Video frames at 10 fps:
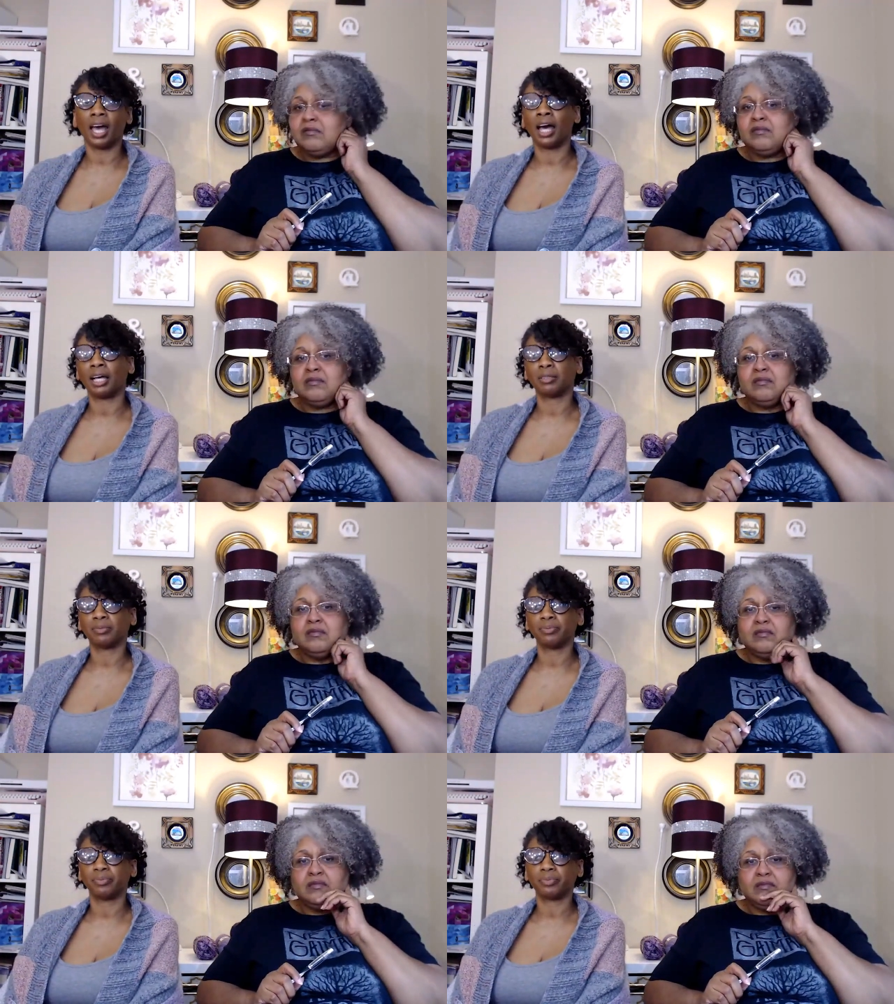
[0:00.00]

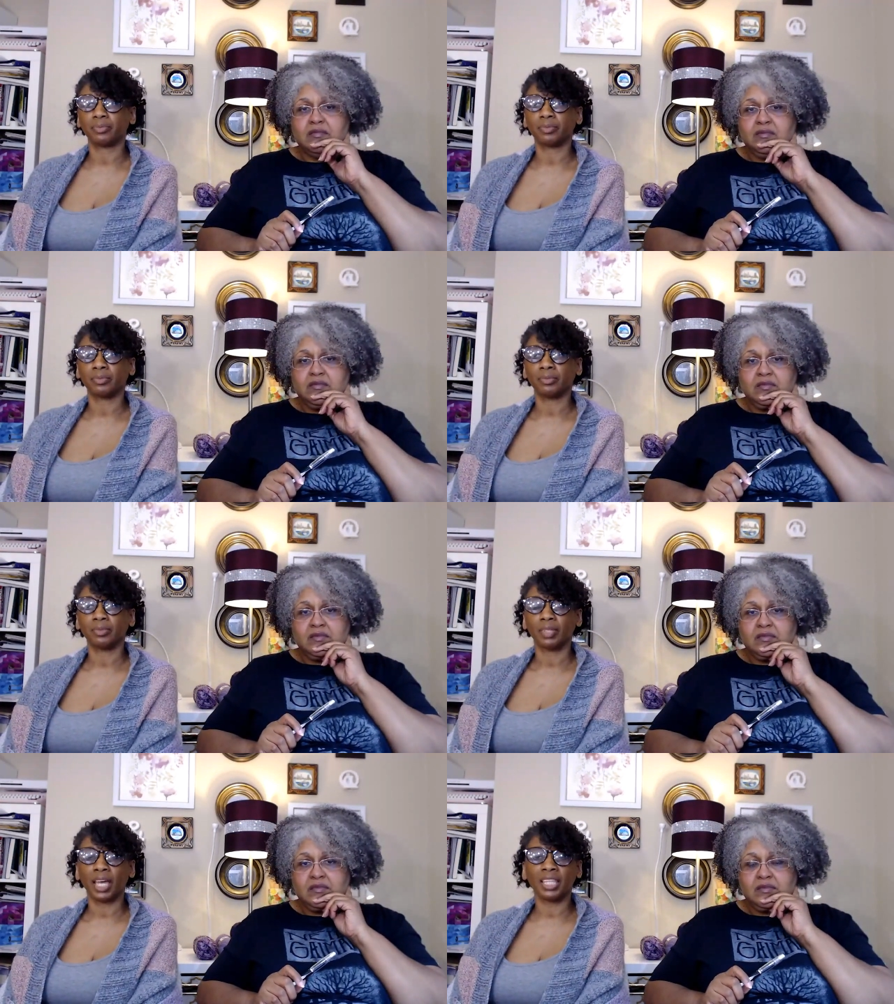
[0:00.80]
Speaker 1: Um,
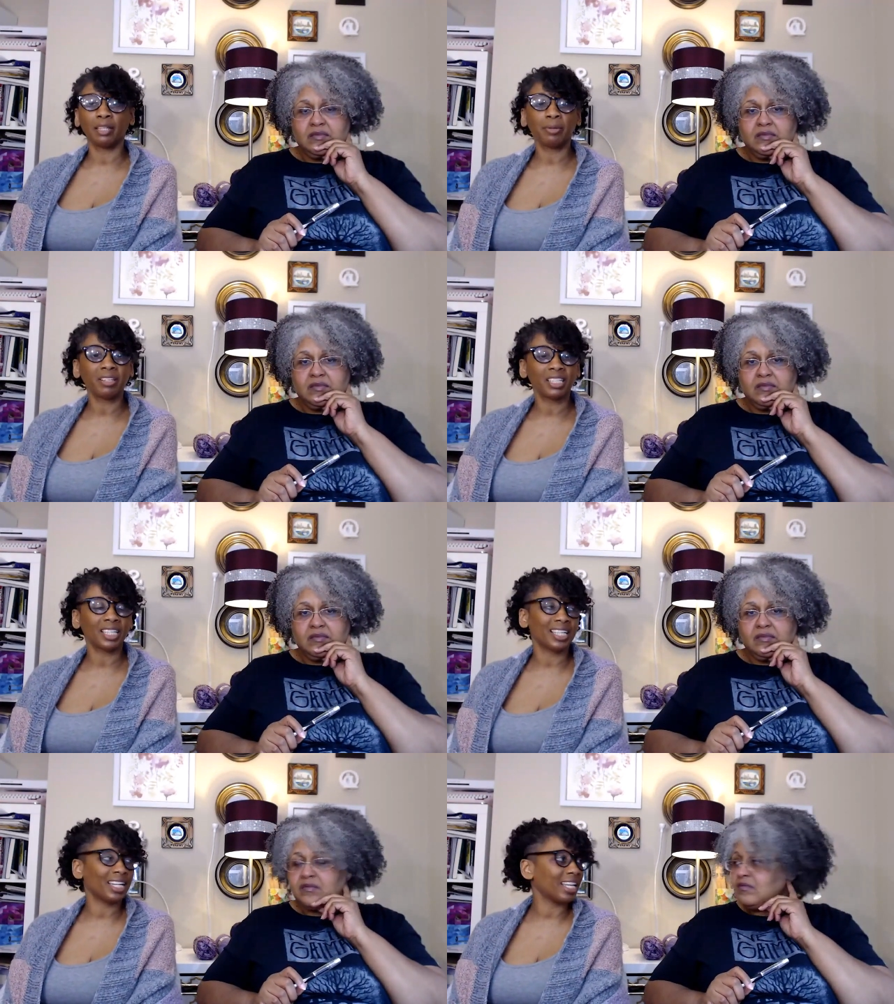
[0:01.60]
and apparently,
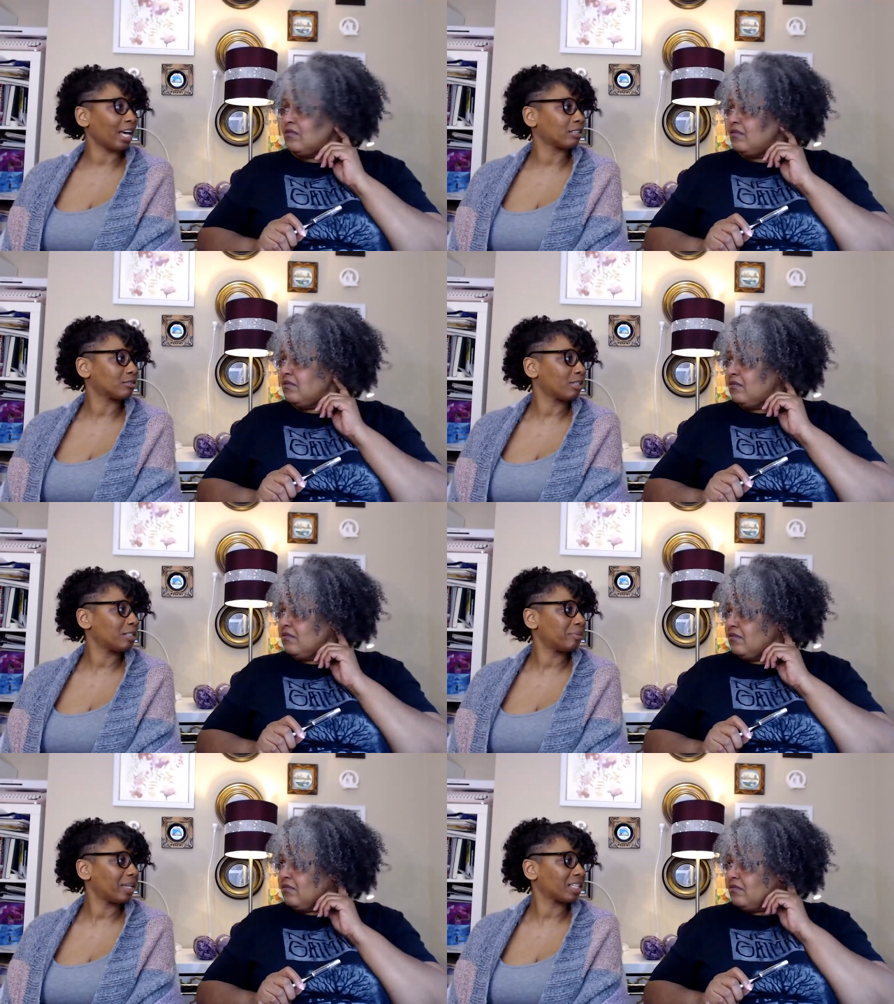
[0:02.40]
like getting out of
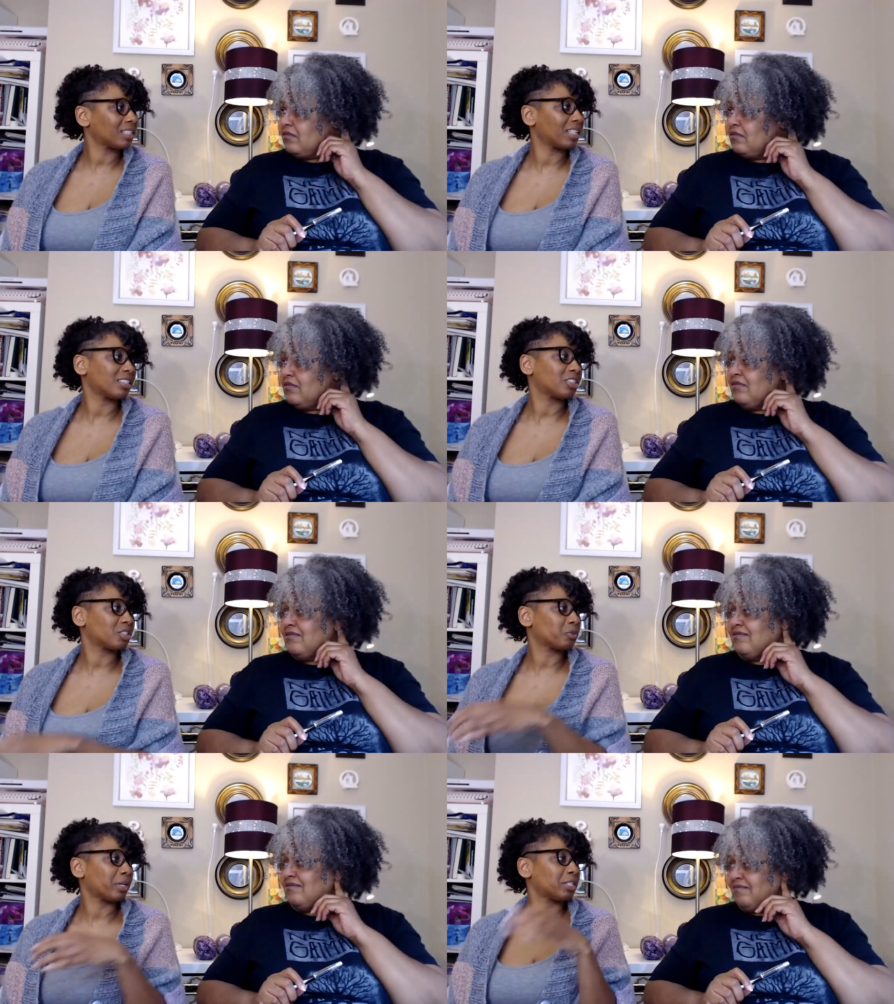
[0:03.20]
Rhinebeck, like
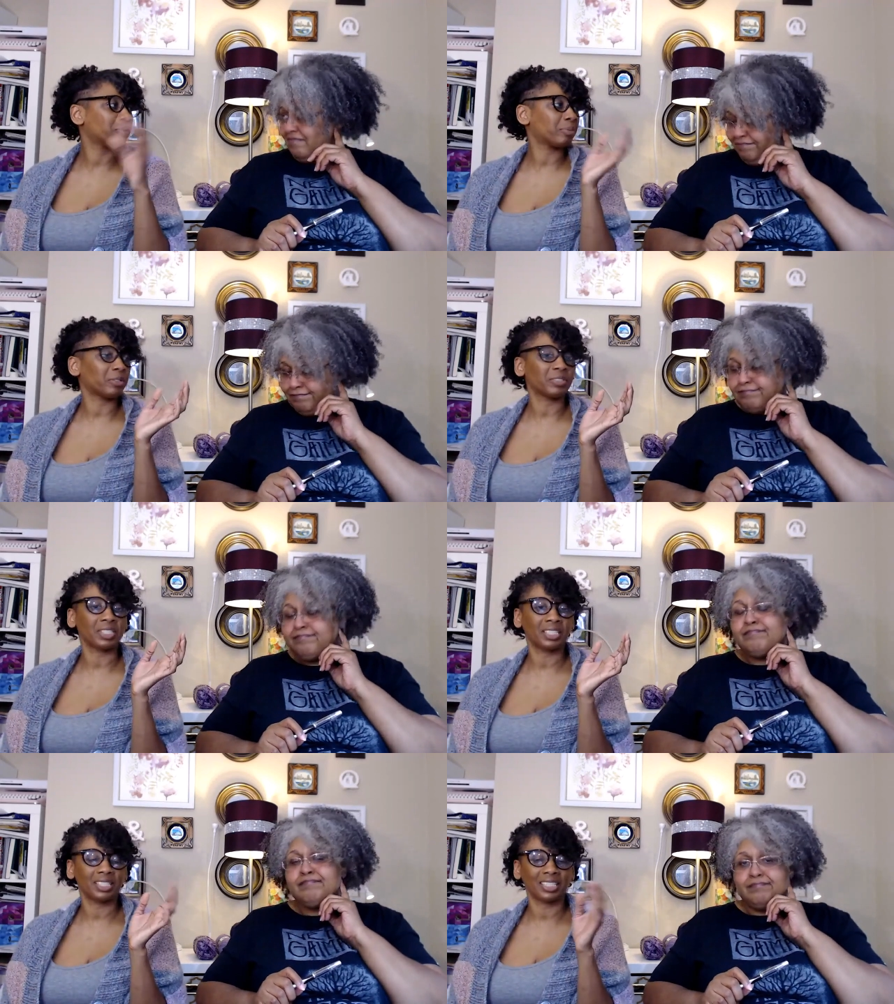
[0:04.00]
just a random
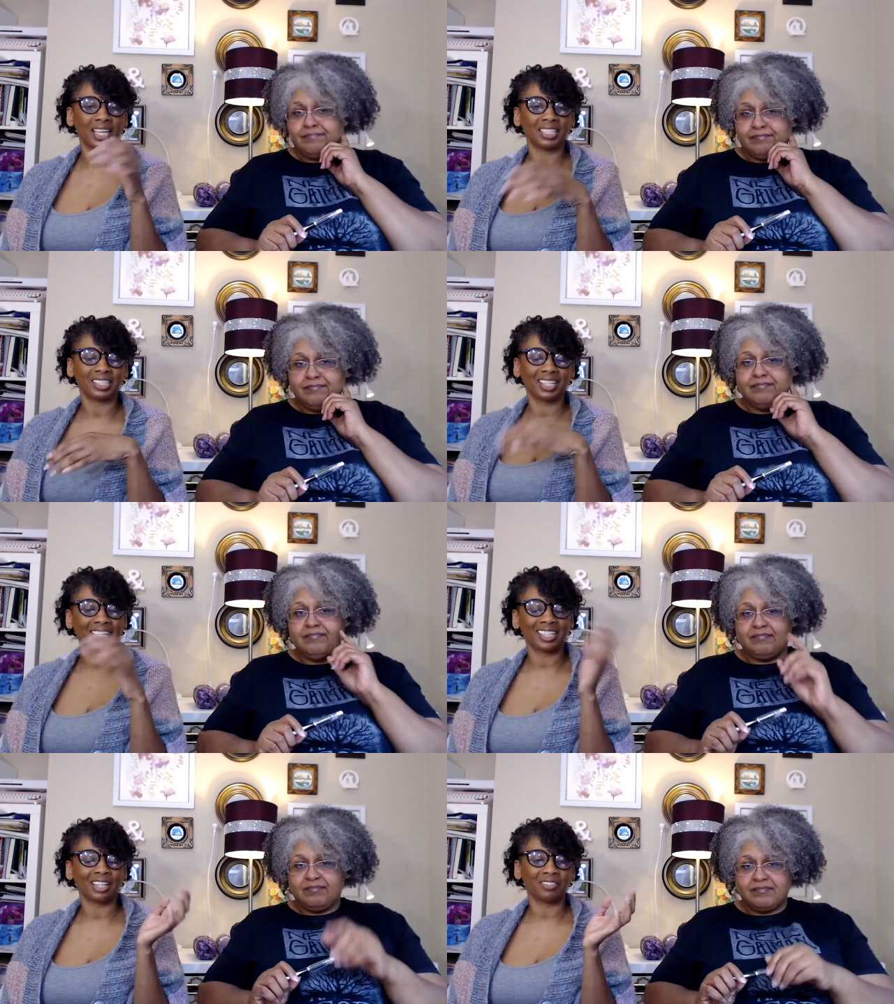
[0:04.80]
person had to
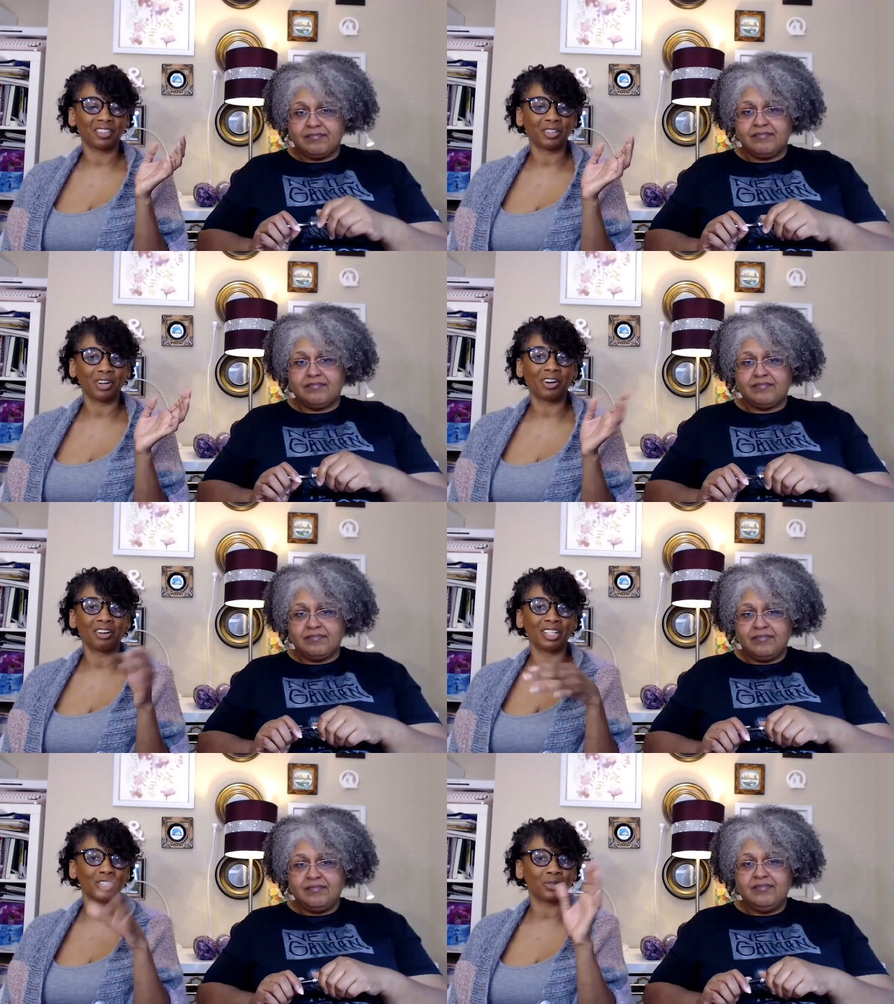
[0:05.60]
like get out of their
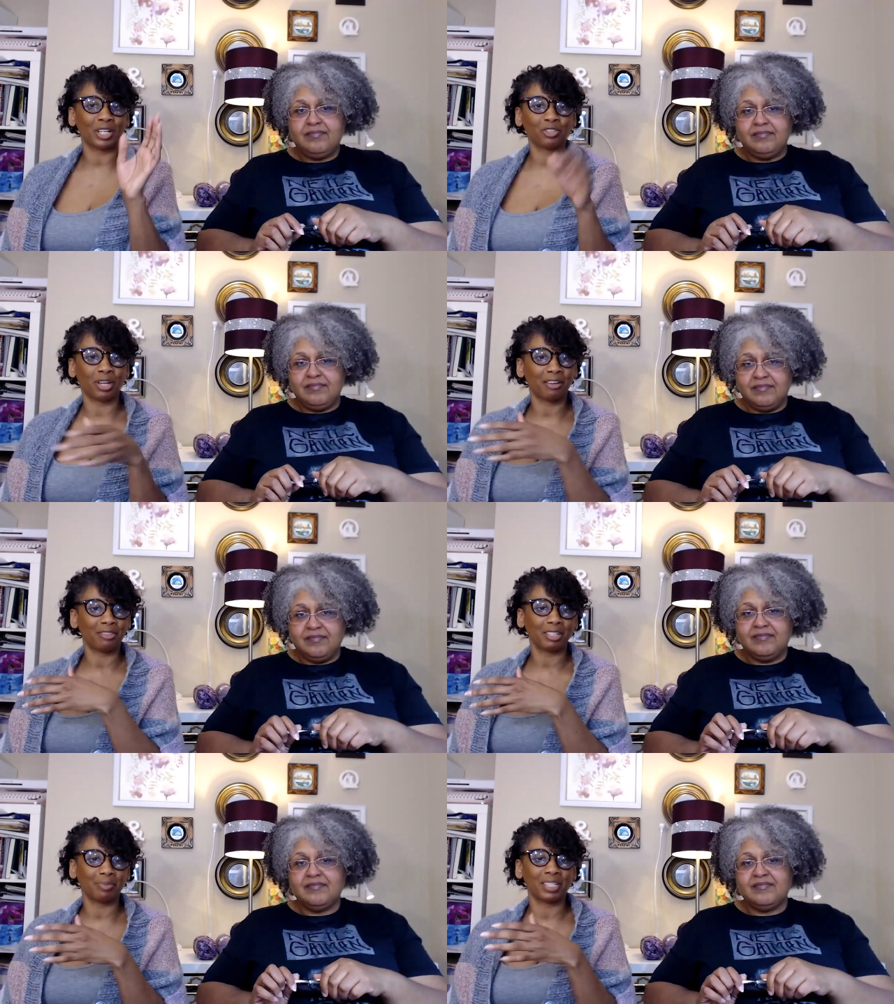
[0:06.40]
car and direct
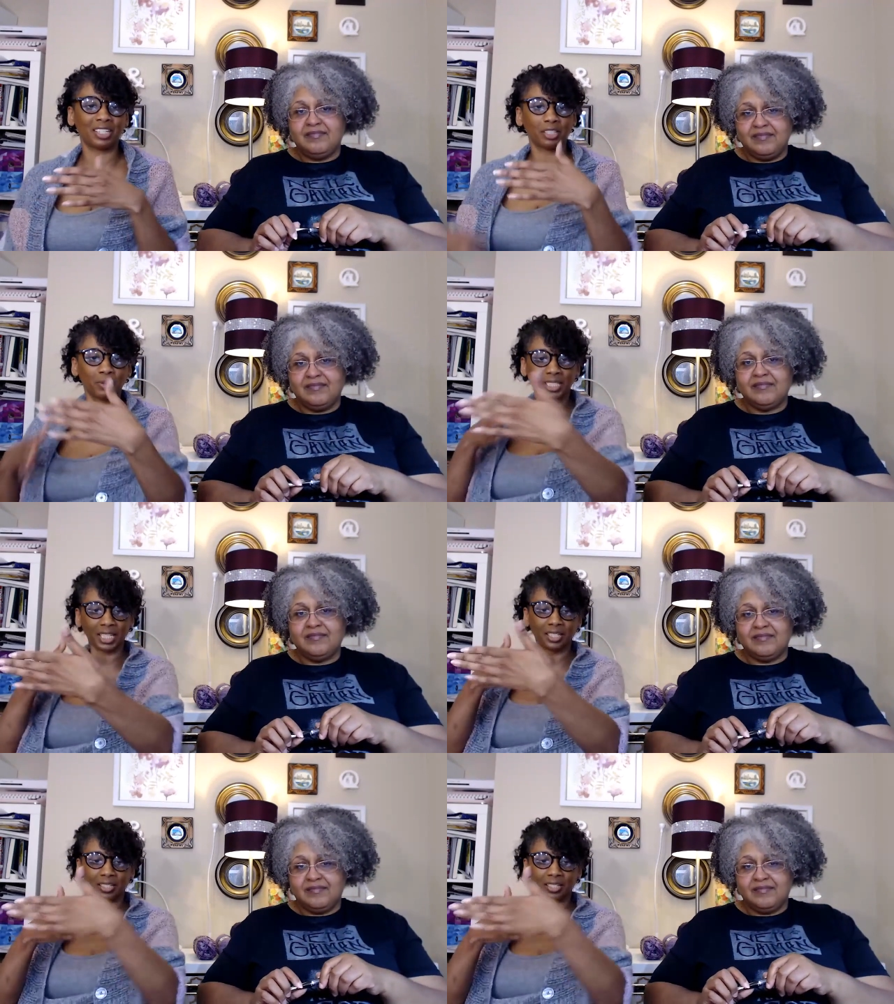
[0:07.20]
traffic because there was like